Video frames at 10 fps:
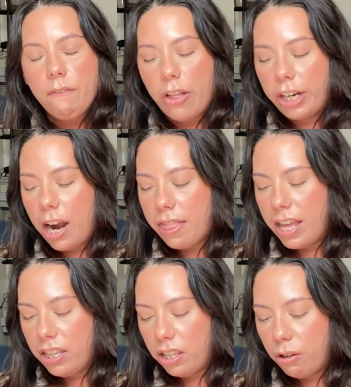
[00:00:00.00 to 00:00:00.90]
Father God,
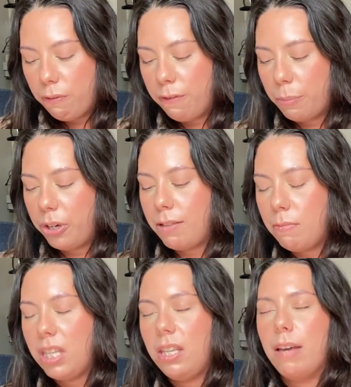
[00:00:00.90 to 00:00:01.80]
thank you for bringing
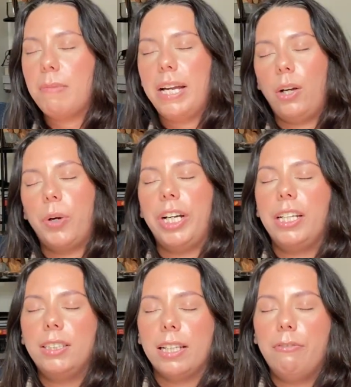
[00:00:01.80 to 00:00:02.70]
me and my
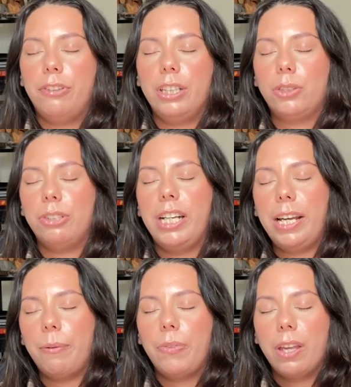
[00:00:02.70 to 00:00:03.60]
Aquarians in for this
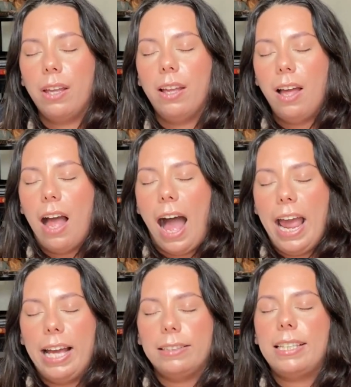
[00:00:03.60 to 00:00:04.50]
reading. I
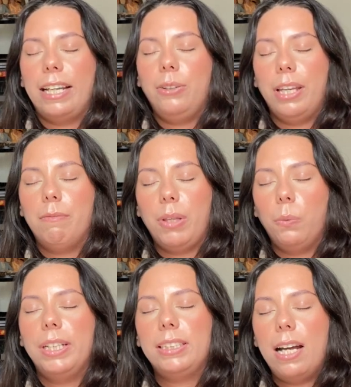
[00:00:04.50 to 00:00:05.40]
ask that you give me
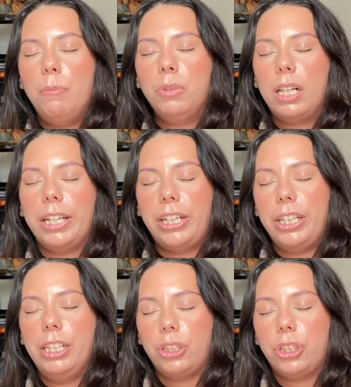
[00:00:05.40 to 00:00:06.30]
wisdom,
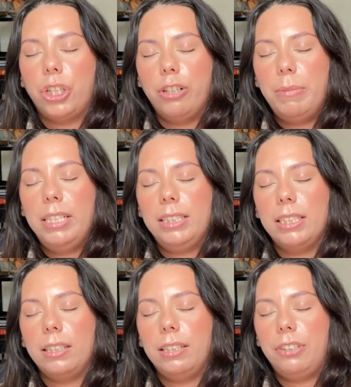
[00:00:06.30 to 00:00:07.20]
clarity, and discernment
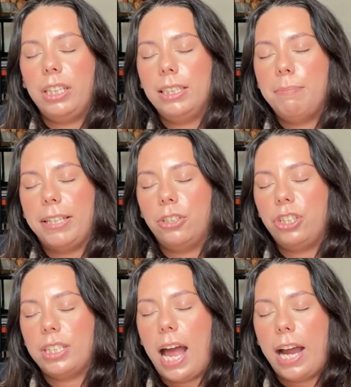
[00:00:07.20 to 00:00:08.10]
to deliver these
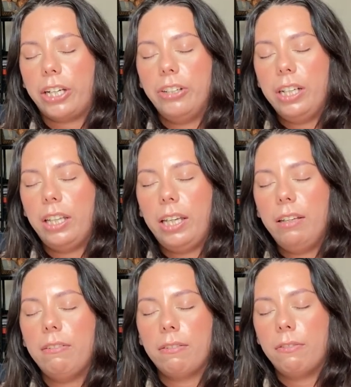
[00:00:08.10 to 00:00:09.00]
messages accurately.
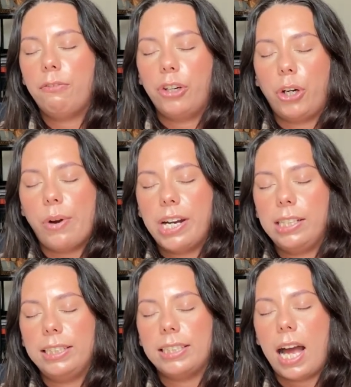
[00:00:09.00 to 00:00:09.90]
For
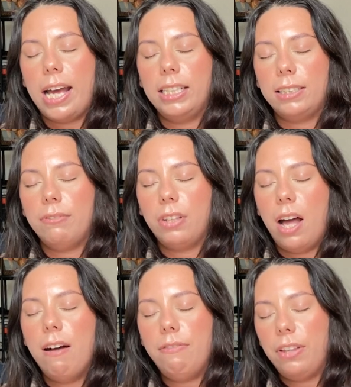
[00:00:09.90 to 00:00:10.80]
Aquarius highest of
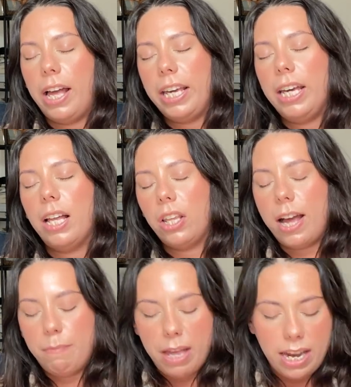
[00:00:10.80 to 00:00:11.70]
love, light,
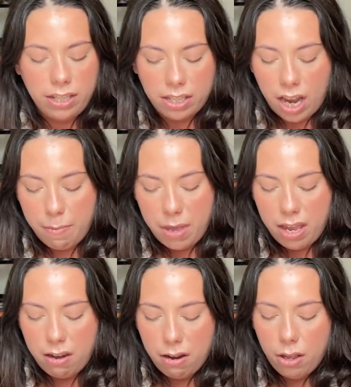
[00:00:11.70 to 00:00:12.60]
alignment, and assignment.